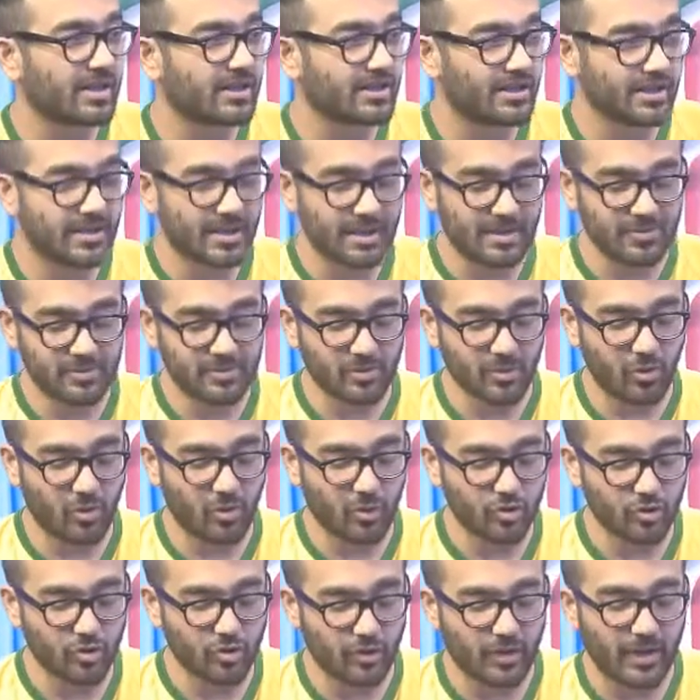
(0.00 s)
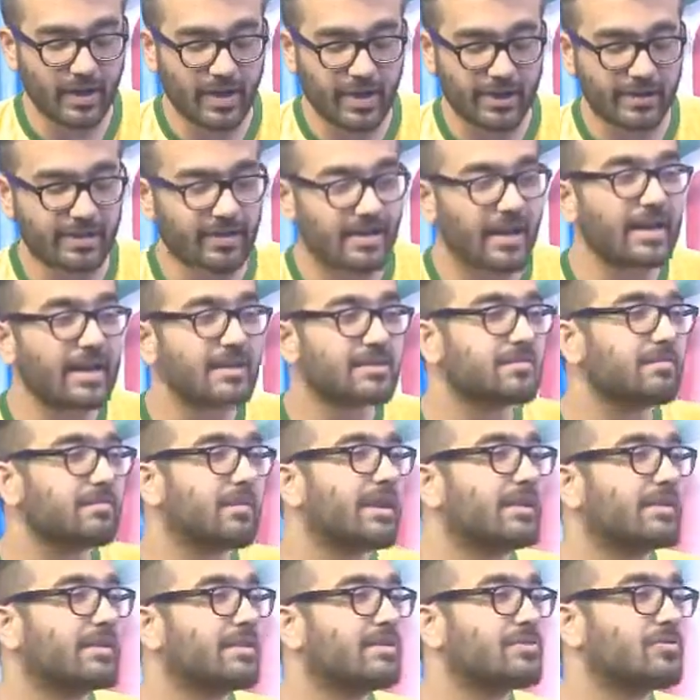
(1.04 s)
the names Ochoa and Dries
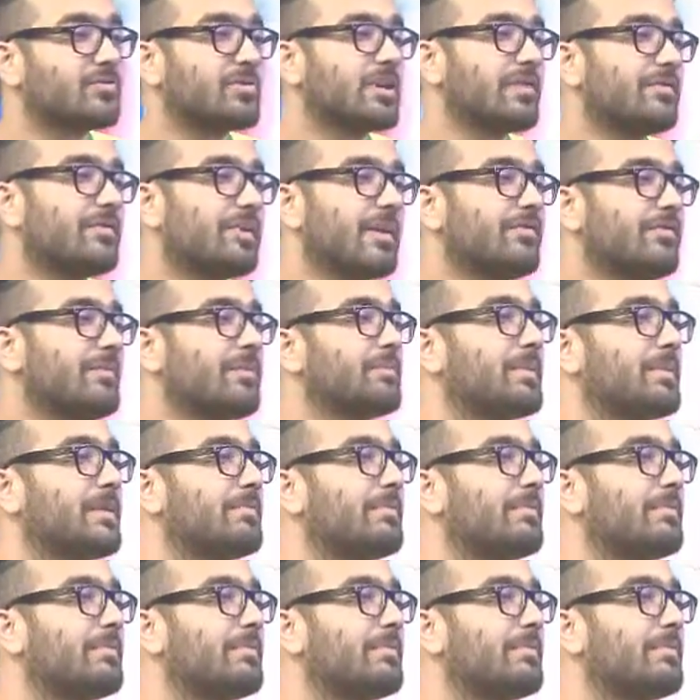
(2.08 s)
Mertens would have never been